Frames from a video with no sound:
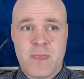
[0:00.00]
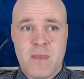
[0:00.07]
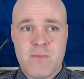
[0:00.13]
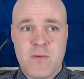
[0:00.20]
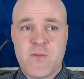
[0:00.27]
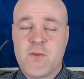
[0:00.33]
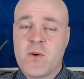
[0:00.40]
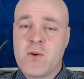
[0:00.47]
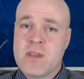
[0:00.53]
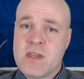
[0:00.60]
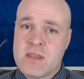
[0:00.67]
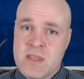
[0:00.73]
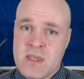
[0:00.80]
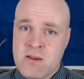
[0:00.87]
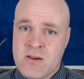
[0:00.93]
Before
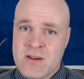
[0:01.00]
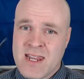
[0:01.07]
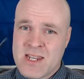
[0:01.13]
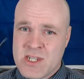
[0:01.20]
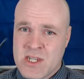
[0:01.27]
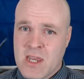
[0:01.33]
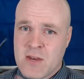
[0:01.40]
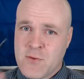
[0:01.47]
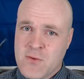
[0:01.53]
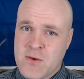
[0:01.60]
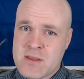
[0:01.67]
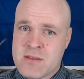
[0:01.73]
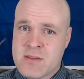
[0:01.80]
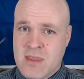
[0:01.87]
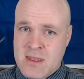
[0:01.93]
that year, I'd actually had
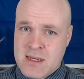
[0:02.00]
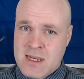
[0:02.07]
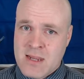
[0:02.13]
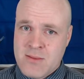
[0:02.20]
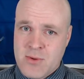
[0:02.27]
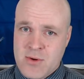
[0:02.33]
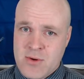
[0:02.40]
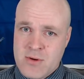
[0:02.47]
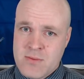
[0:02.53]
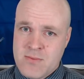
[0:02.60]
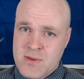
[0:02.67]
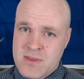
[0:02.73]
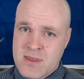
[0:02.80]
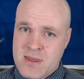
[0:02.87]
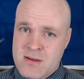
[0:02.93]
friends in the neighborhood,
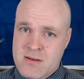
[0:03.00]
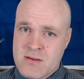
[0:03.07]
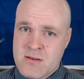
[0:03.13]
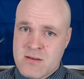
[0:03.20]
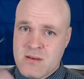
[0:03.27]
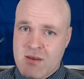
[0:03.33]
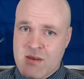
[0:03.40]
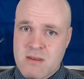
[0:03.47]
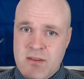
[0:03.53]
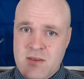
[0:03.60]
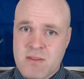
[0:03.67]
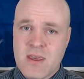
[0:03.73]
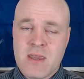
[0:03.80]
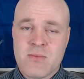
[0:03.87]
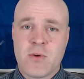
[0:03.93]
but then
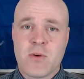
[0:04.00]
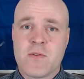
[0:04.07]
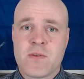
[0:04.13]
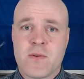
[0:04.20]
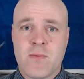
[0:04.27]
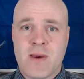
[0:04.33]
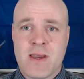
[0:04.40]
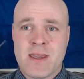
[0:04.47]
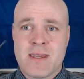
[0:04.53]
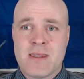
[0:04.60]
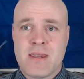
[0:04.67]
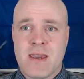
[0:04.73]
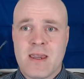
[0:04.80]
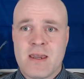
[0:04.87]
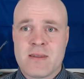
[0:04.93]
they moved
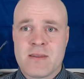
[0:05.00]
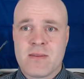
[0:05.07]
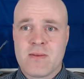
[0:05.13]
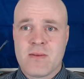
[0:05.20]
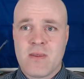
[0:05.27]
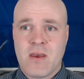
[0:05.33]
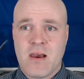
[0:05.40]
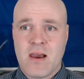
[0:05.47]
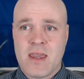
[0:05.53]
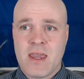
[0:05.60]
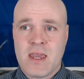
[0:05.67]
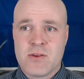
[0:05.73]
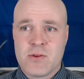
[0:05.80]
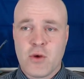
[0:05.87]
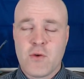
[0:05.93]
away, and I
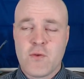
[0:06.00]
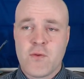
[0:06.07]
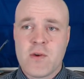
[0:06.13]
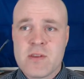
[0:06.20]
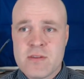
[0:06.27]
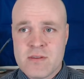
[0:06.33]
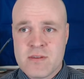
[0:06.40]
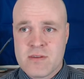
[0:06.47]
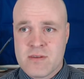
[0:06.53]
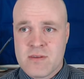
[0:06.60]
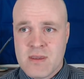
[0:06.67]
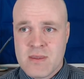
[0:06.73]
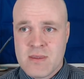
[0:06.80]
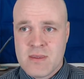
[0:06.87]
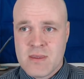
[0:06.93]
had no friends
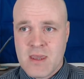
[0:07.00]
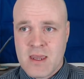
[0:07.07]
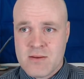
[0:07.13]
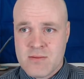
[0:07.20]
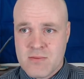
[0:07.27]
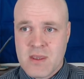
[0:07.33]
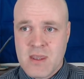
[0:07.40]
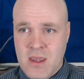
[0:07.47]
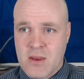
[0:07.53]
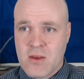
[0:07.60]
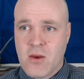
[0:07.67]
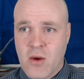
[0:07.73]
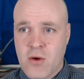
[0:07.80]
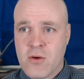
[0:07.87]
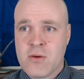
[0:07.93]
at
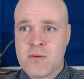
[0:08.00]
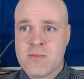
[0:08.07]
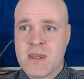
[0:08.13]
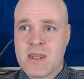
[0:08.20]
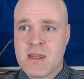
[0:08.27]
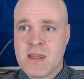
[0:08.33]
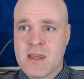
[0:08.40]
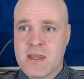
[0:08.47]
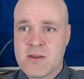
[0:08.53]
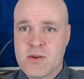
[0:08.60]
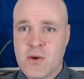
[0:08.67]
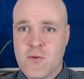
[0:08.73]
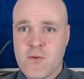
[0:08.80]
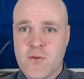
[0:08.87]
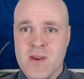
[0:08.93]
home, and I had
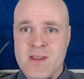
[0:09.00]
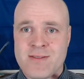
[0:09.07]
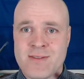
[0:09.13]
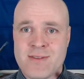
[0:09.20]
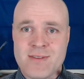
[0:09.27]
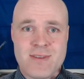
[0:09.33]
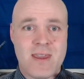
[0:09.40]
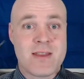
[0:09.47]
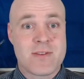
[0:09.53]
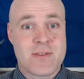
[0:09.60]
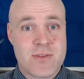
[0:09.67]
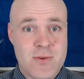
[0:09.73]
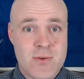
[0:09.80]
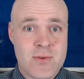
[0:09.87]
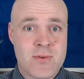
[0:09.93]
no friends at
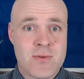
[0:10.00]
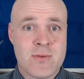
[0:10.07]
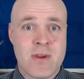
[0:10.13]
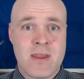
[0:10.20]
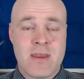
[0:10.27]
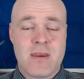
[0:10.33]
school.